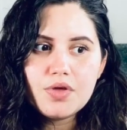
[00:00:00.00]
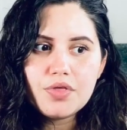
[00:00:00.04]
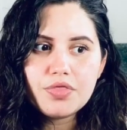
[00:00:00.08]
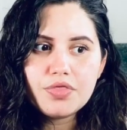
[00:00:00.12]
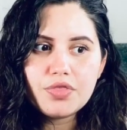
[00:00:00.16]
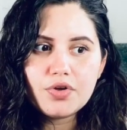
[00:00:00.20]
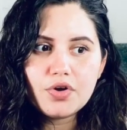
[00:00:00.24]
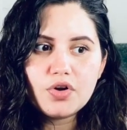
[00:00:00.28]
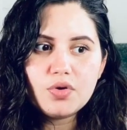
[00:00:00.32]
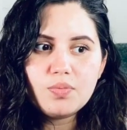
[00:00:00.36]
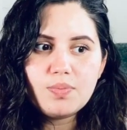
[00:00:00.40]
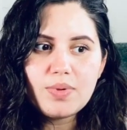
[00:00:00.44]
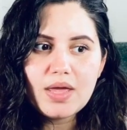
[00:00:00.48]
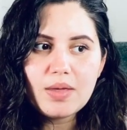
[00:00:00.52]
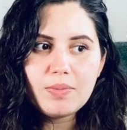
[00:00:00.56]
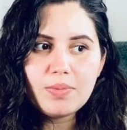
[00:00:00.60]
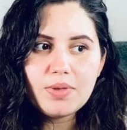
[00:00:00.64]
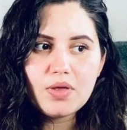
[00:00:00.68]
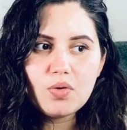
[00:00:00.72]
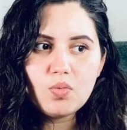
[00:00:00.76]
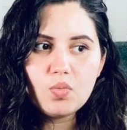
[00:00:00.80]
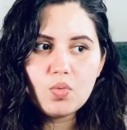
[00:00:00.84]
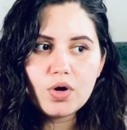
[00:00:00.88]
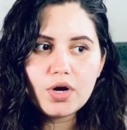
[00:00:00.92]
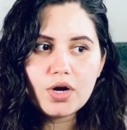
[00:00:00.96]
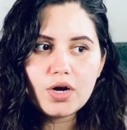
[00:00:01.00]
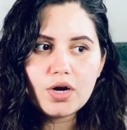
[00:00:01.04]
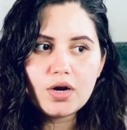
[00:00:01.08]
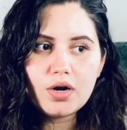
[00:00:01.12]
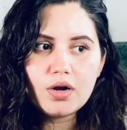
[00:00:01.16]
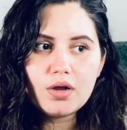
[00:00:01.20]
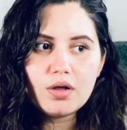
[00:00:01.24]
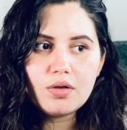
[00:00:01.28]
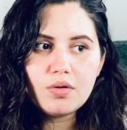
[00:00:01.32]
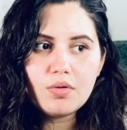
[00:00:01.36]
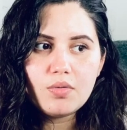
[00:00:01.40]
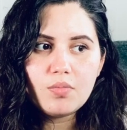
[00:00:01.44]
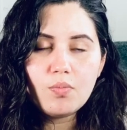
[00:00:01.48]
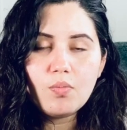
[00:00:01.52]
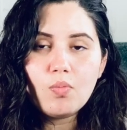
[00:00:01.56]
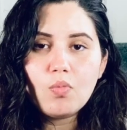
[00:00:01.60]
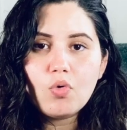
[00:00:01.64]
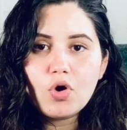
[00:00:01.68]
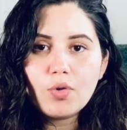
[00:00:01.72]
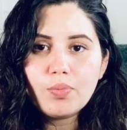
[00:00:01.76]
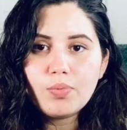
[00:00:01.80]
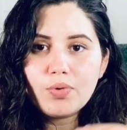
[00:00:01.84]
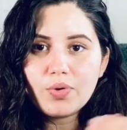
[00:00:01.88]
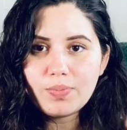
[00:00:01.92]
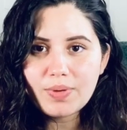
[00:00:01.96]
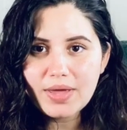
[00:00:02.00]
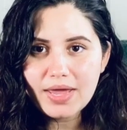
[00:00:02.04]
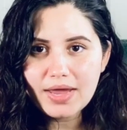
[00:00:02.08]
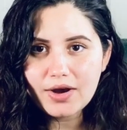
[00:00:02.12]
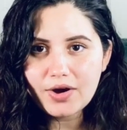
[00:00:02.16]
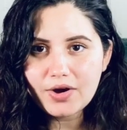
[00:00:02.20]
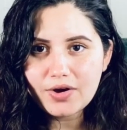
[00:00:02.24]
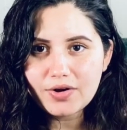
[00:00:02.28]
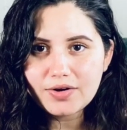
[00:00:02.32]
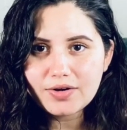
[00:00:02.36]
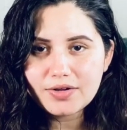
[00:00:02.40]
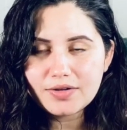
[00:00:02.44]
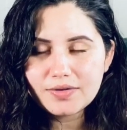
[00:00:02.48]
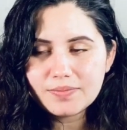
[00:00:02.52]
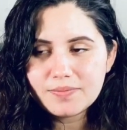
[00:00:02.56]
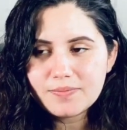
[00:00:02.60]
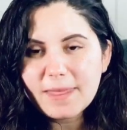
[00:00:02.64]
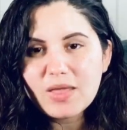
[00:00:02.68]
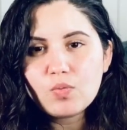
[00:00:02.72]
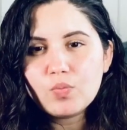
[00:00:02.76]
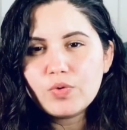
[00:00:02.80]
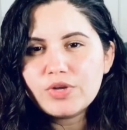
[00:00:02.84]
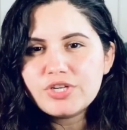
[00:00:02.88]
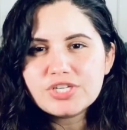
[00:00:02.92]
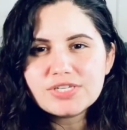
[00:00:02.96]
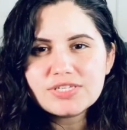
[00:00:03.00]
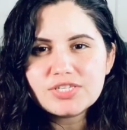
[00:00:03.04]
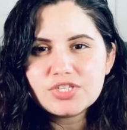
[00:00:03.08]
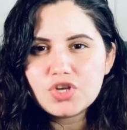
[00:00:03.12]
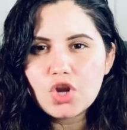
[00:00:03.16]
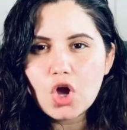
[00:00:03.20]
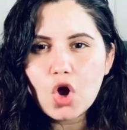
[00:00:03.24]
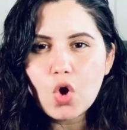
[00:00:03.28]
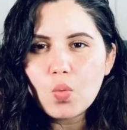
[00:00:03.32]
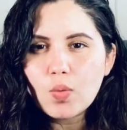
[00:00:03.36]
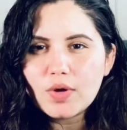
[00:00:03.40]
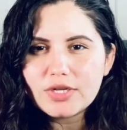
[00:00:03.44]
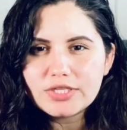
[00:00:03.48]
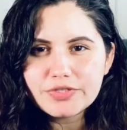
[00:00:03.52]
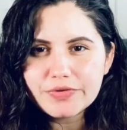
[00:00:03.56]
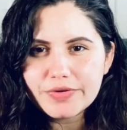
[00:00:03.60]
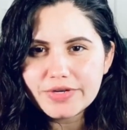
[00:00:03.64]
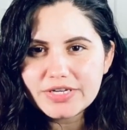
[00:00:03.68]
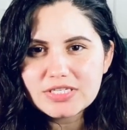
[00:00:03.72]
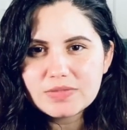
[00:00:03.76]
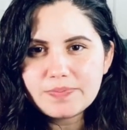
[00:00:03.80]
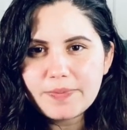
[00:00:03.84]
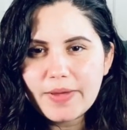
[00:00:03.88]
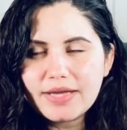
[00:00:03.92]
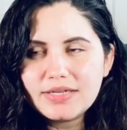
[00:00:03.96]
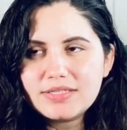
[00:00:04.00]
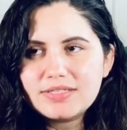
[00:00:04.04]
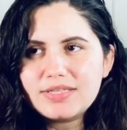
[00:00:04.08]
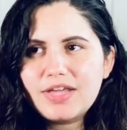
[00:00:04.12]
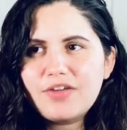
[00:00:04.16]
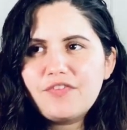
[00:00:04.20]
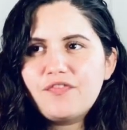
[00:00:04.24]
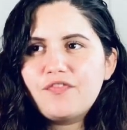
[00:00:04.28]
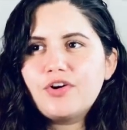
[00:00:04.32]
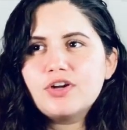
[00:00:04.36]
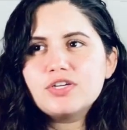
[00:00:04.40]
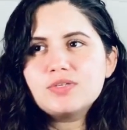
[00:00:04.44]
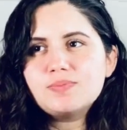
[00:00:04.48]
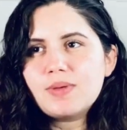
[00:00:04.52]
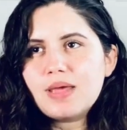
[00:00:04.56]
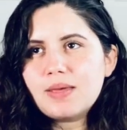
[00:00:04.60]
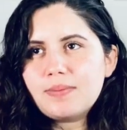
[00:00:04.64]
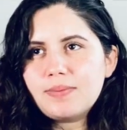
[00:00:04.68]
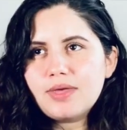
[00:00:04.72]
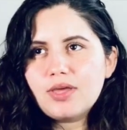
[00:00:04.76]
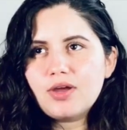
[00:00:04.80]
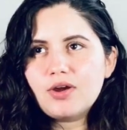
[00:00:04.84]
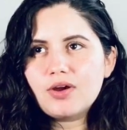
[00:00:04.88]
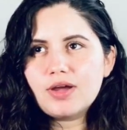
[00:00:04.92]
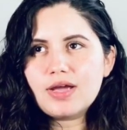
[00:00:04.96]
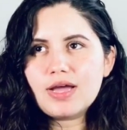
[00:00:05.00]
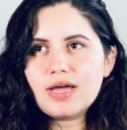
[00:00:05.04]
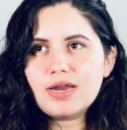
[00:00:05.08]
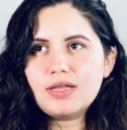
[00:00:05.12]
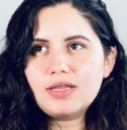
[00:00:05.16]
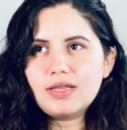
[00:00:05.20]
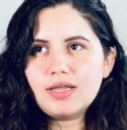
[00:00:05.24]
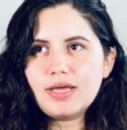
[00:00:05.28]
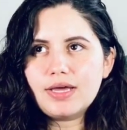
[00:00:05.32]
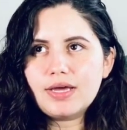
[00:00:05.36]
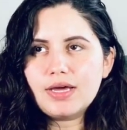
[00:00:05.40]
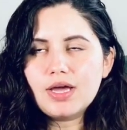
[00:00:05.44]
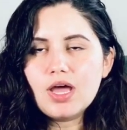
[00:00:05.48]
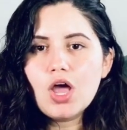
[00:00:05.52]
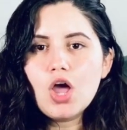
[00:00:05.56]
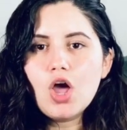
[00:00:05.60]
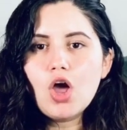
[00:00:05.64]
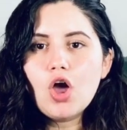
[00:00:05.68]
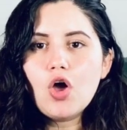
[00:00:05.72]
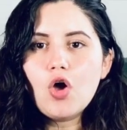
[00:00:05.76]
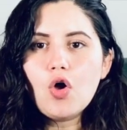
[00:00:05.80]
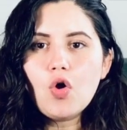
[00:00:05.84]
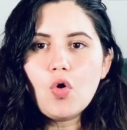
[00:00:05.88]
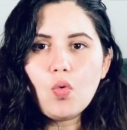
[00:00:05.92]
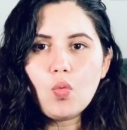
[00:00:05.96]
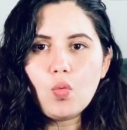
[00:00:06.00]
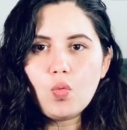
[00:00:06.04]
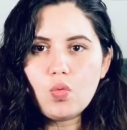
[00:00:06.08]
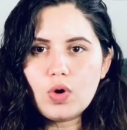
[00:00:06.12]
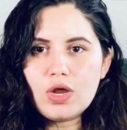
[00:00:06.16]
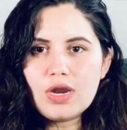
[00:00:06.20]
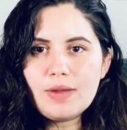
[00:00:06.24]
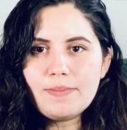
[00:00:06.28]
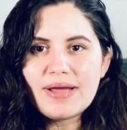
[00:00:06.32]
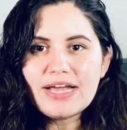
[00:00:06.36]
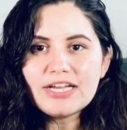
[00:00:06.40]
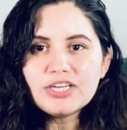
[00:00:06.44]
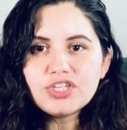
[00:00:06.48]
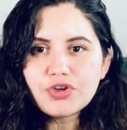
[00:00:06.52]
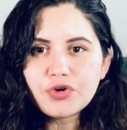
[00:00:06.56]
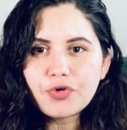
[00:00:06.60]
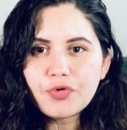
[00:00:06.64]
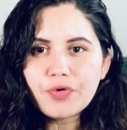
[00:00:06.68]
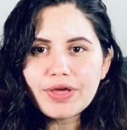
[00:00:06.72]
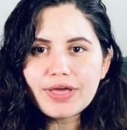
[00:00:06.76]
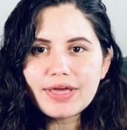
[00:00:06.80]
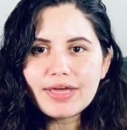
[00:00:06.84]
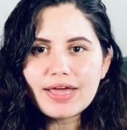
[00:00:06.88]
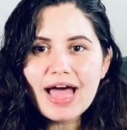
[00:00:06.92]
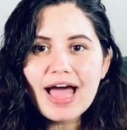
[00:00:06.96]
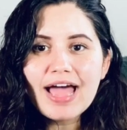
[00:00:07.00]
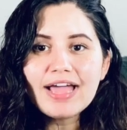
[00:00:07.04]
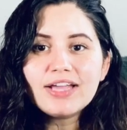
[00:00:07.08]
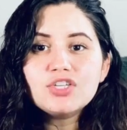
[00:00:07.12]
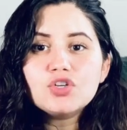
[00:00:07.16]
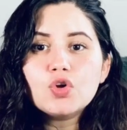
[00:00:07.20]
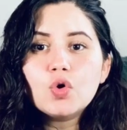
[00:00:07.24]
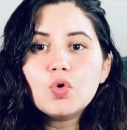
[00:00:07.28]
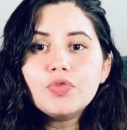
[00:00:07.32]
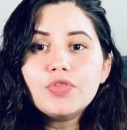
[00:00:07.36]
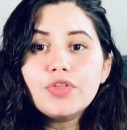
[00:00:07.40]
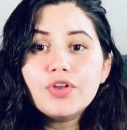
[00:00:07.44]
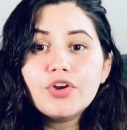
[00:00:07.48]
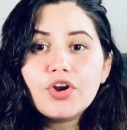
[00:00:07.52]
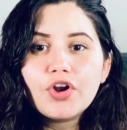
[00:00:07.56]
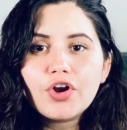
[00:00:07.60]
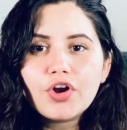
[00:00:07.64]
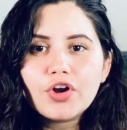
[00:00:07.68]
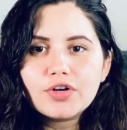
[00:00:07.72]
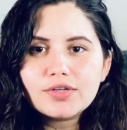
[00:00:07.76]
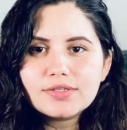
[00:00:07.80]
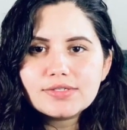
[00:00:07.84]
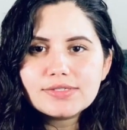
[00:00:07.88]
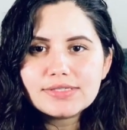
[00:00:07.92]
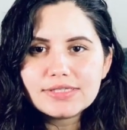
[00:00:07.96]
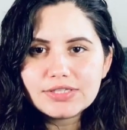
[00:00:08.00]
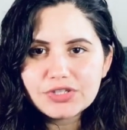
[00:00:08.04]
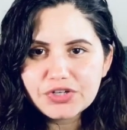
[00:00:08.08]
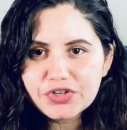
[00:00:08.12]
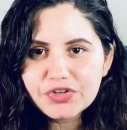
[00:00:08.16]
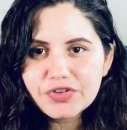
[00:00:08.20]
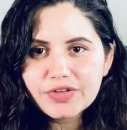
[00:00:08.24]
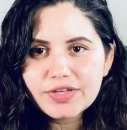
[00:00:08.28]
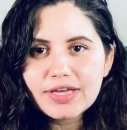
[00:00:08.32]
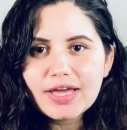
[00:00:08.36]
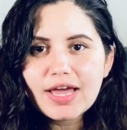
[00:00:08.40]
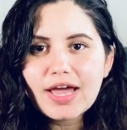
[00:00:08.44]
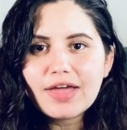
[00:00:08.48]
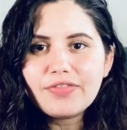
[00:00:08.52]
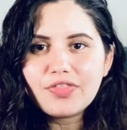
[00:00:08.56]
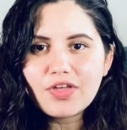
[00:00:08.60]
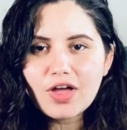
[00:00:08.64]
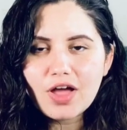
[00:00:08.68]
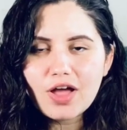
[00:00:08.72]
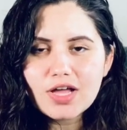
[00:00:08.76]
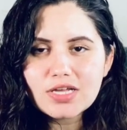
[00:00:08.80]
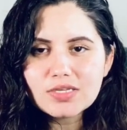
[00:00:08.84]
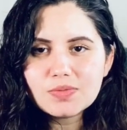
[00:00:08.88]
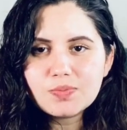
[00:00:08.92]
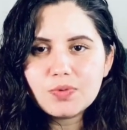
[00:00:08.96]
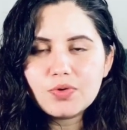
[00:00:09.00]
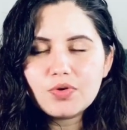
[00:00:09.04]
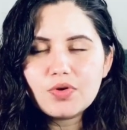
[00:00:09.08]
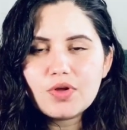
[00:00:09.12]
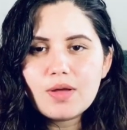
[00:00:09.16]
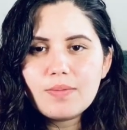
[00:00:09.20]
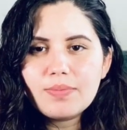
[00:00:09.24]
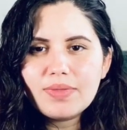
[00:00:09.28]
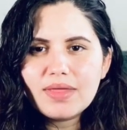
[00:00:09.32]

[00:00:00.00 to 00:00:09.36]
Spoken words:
third baby, we're more prepared. We just know what to expect. Like first baby, you're kind of like, what am I doing? I told the nurse literally at the hospital, I'm